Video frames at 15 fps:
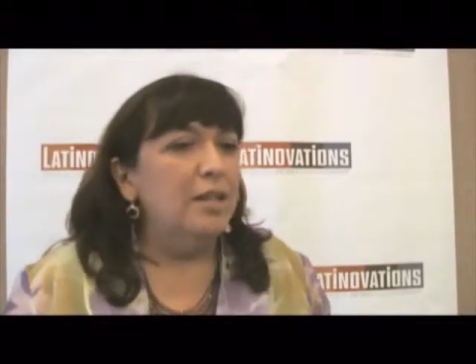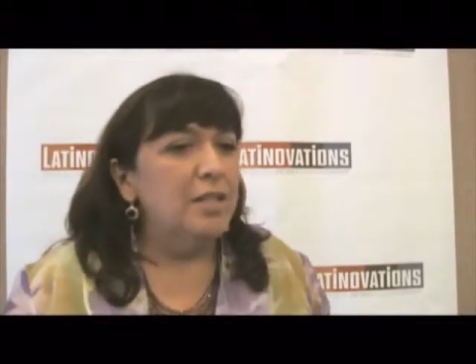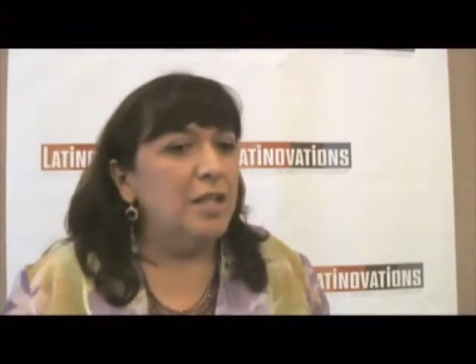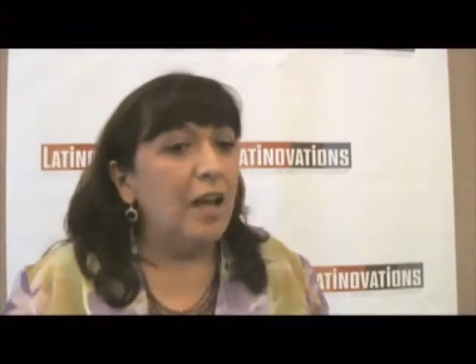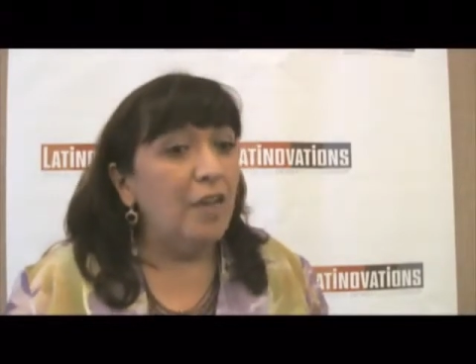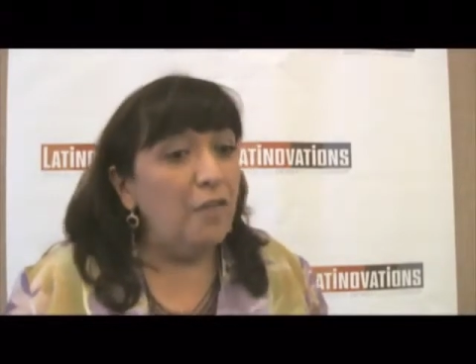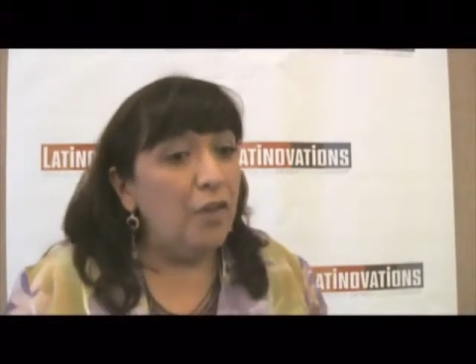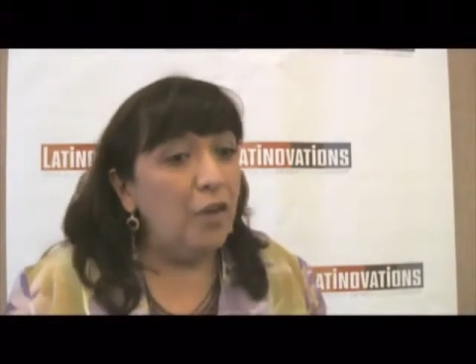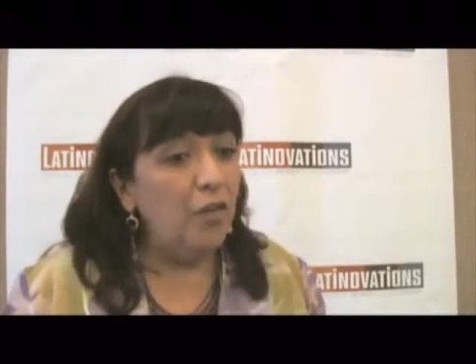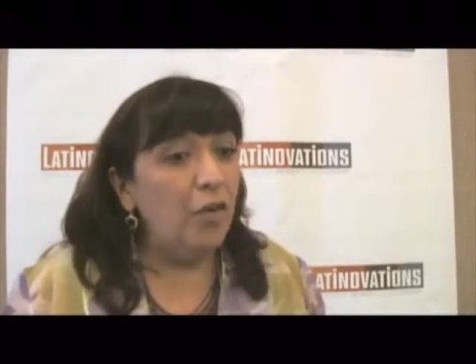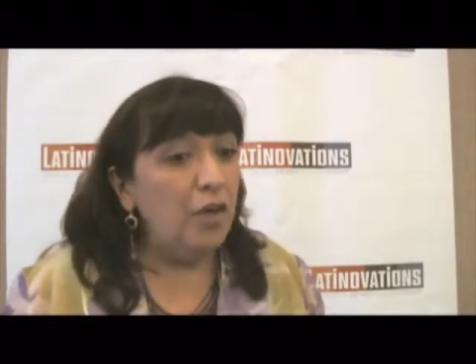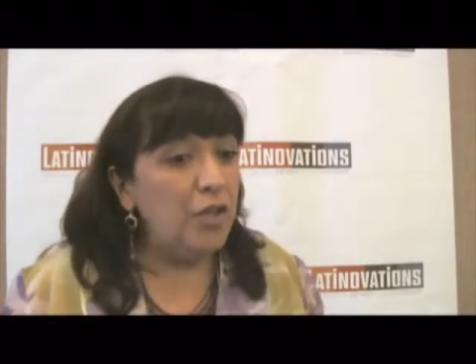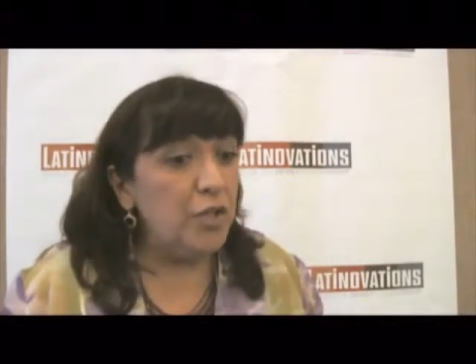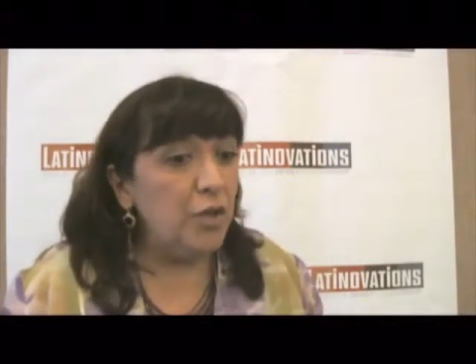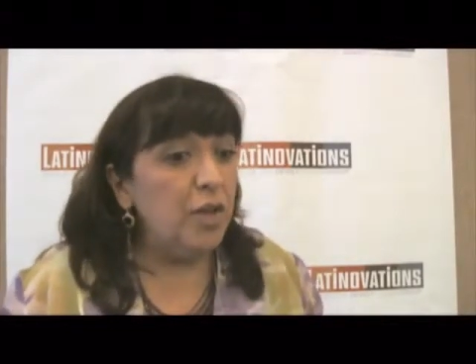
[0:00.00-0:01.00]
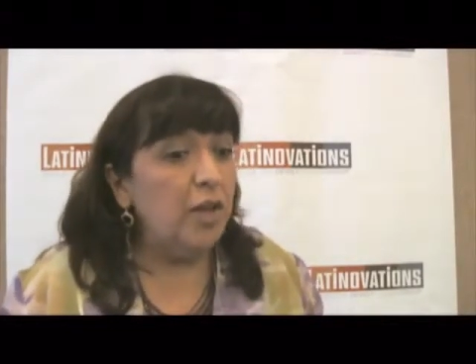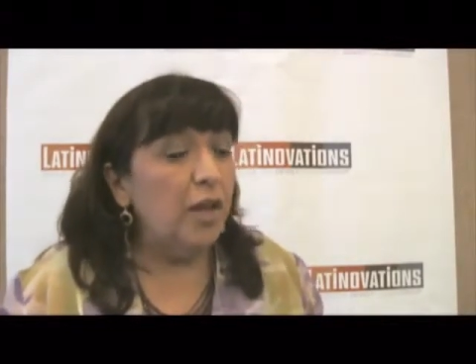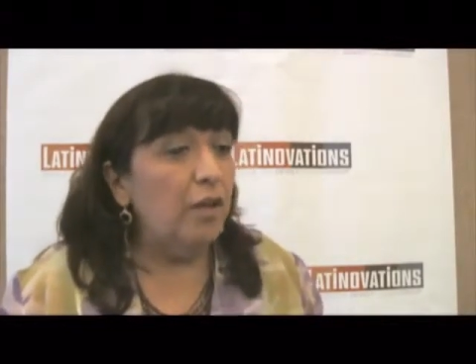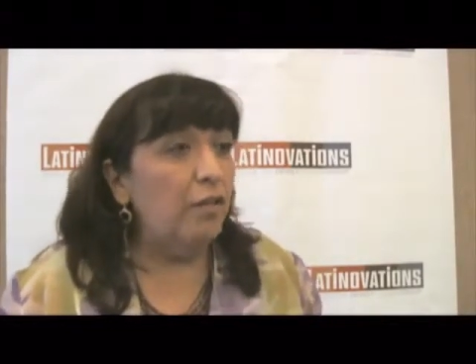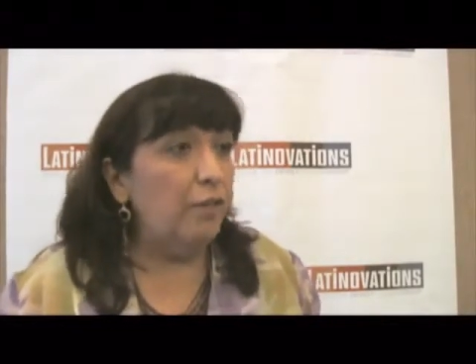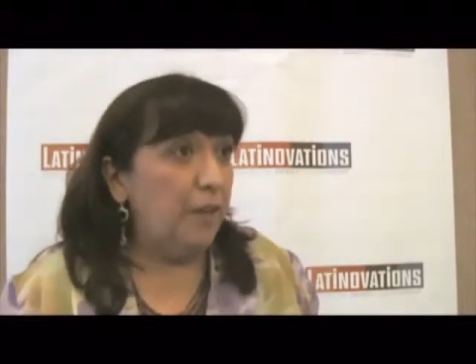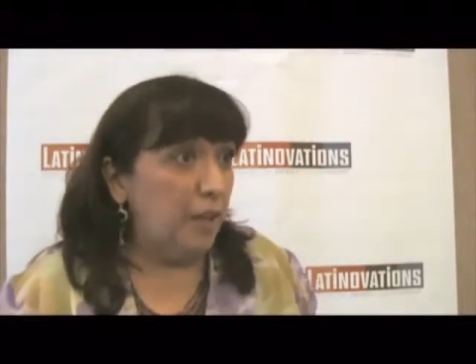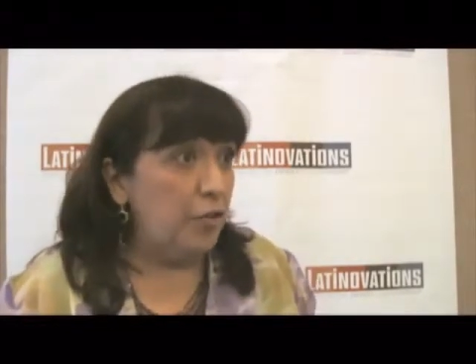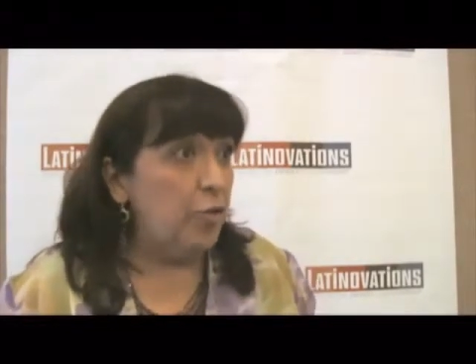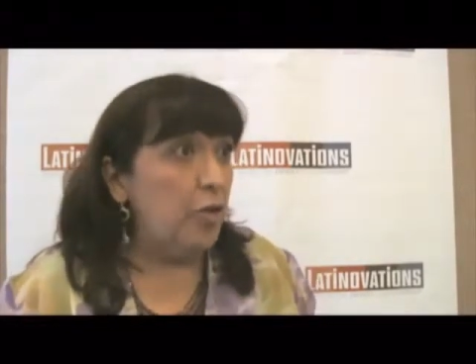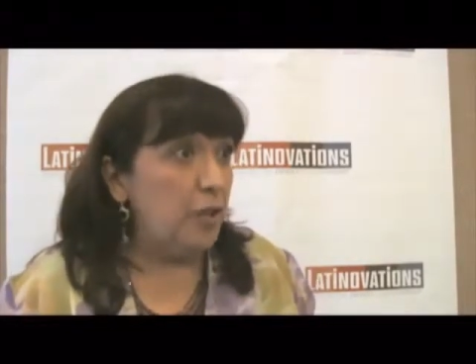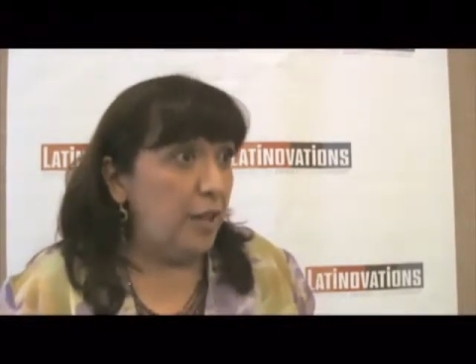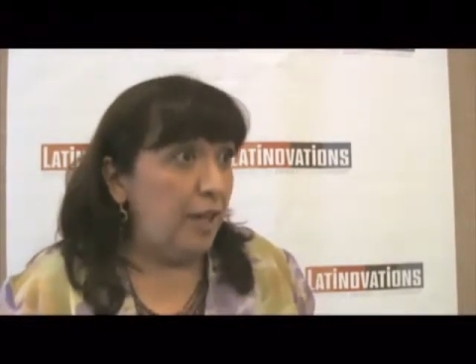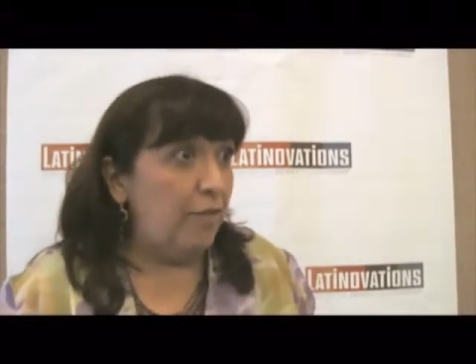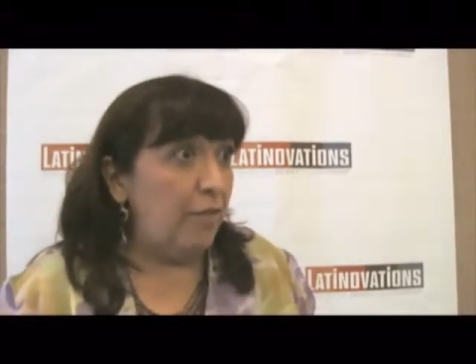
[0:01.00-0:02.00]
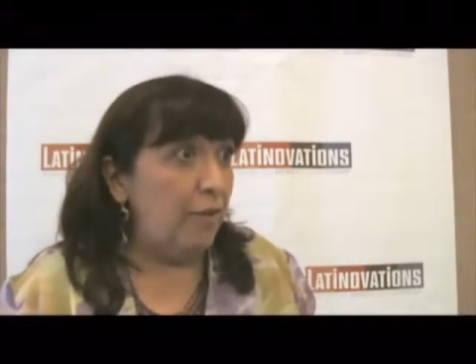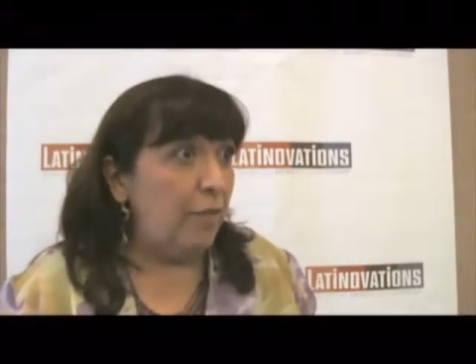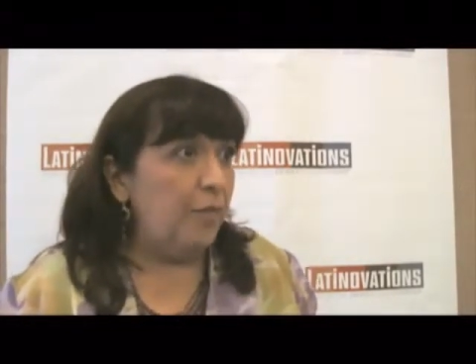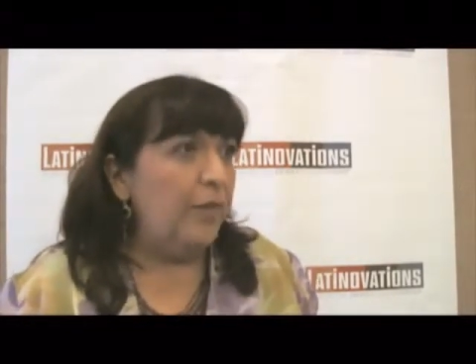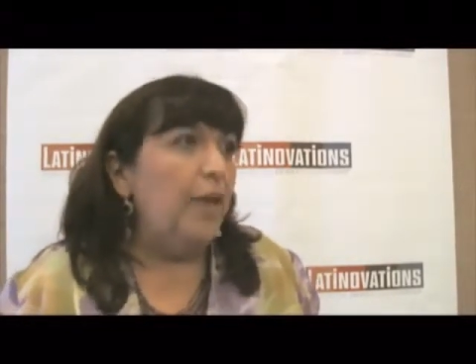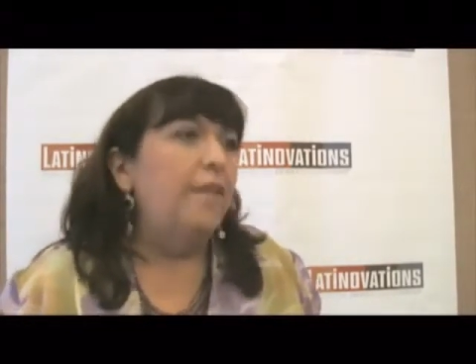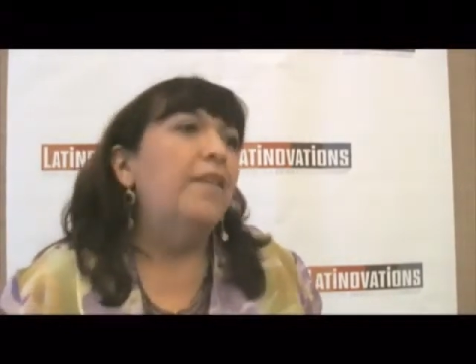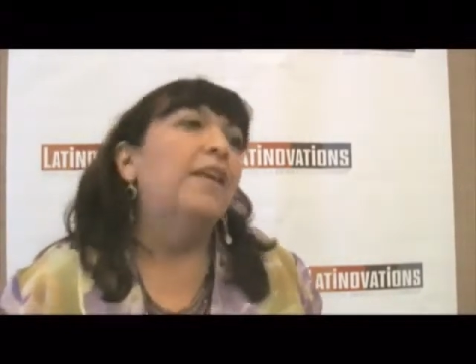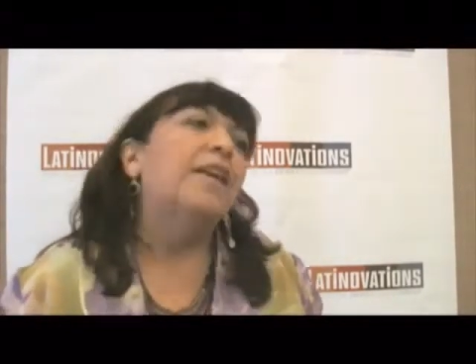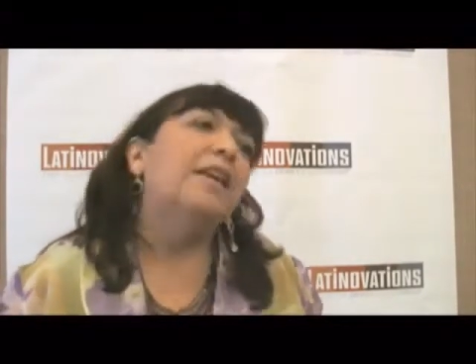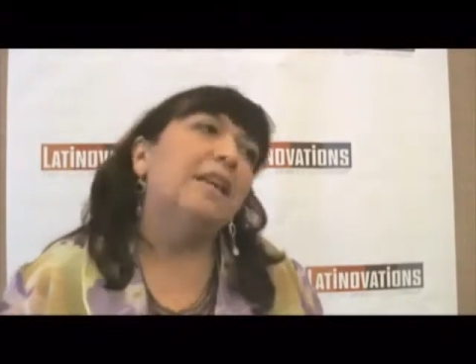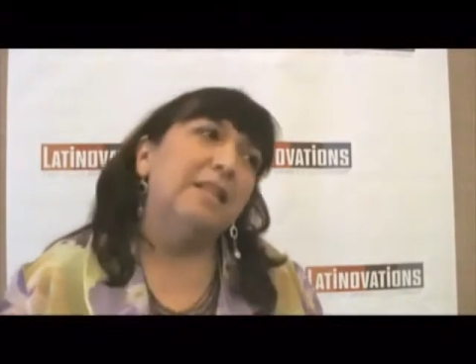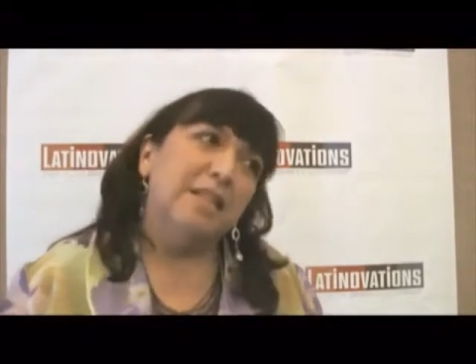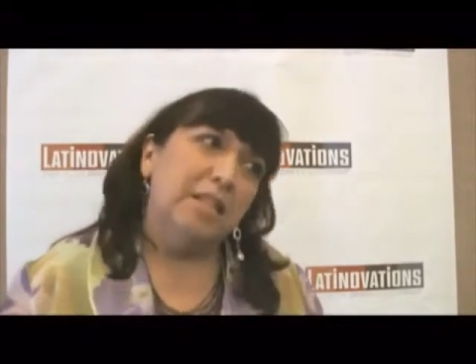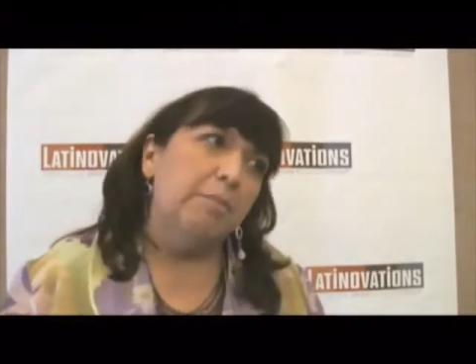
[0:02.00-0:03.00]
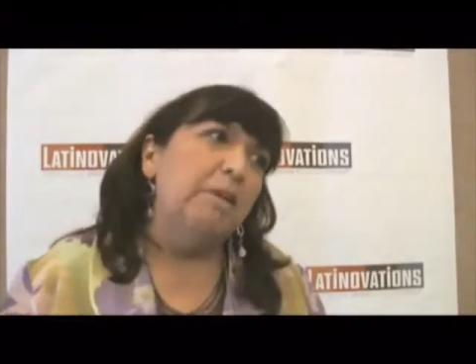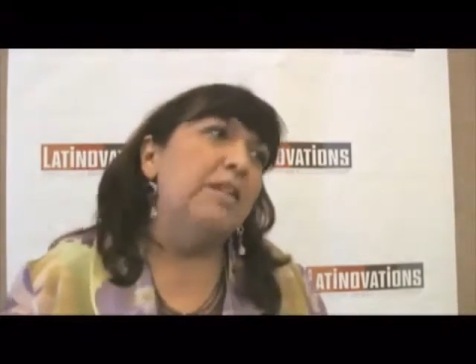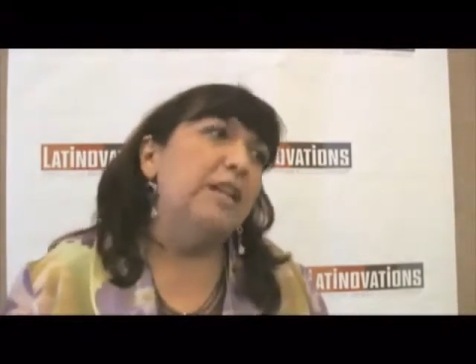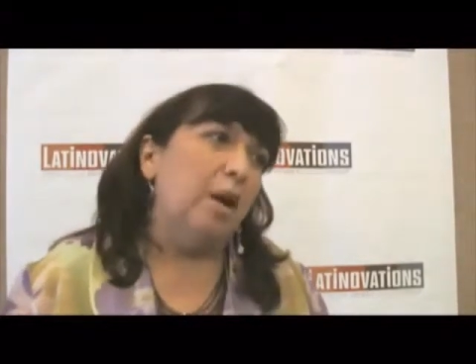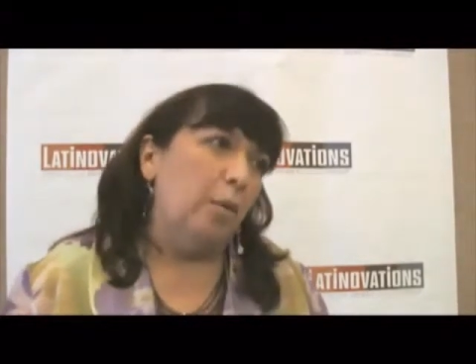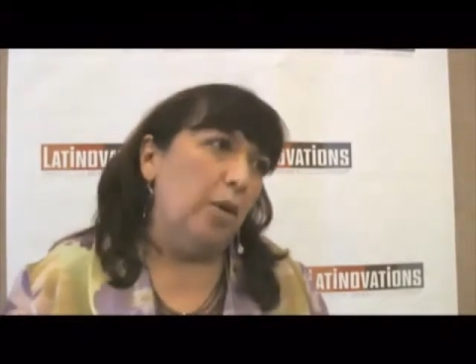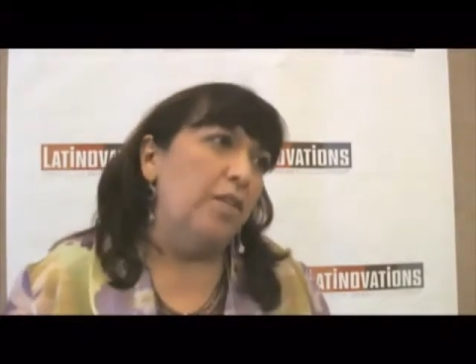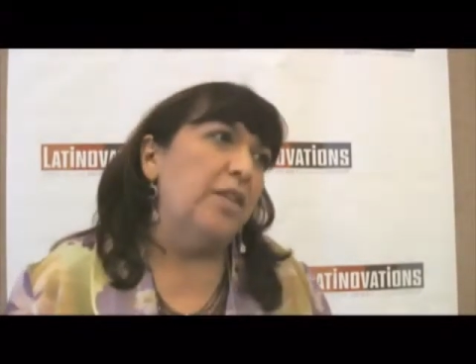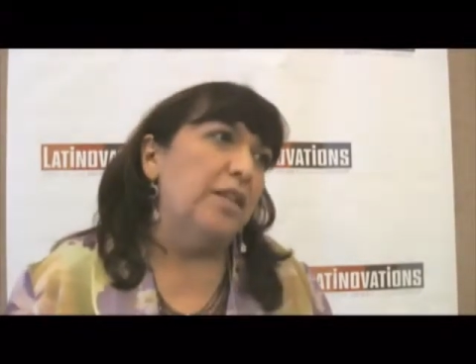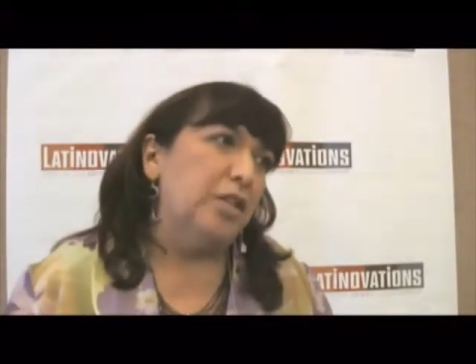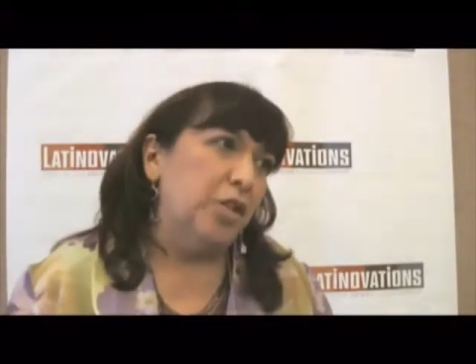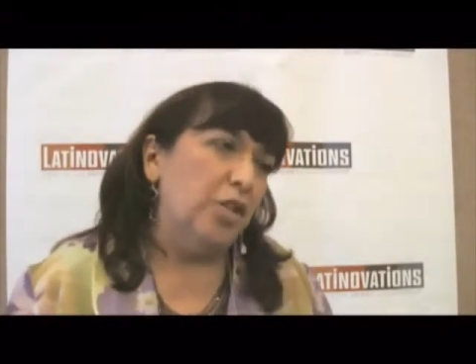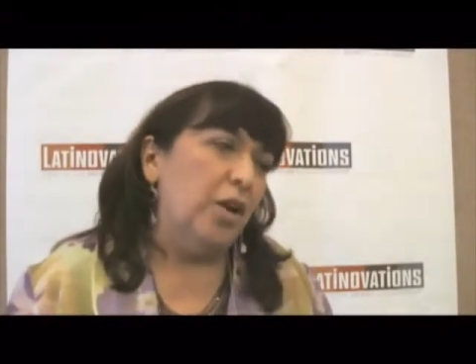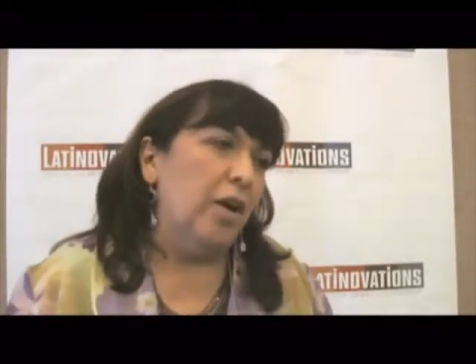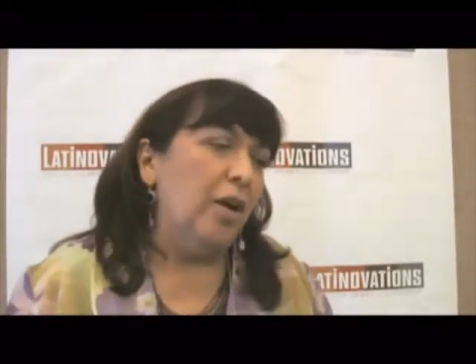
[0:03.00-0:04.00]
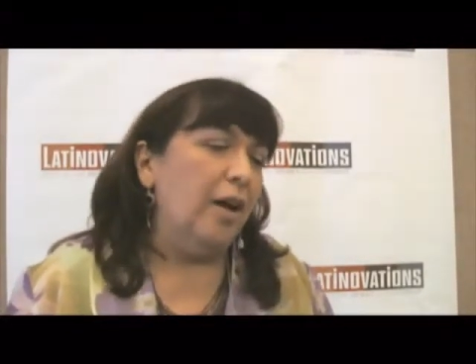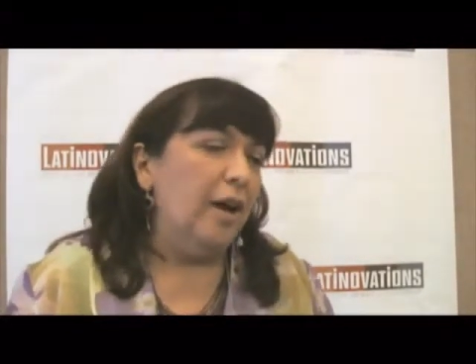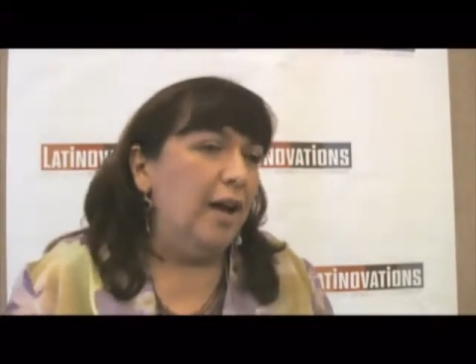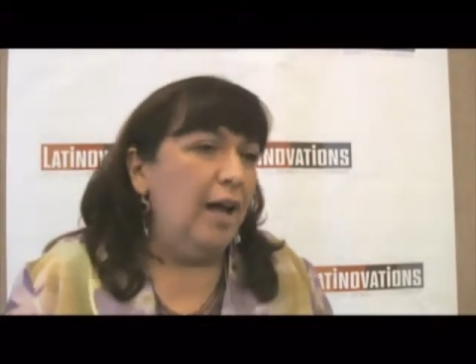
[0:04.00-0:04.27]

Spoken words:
So I feel very strongly on a federal level that it needs to be dealt with this year.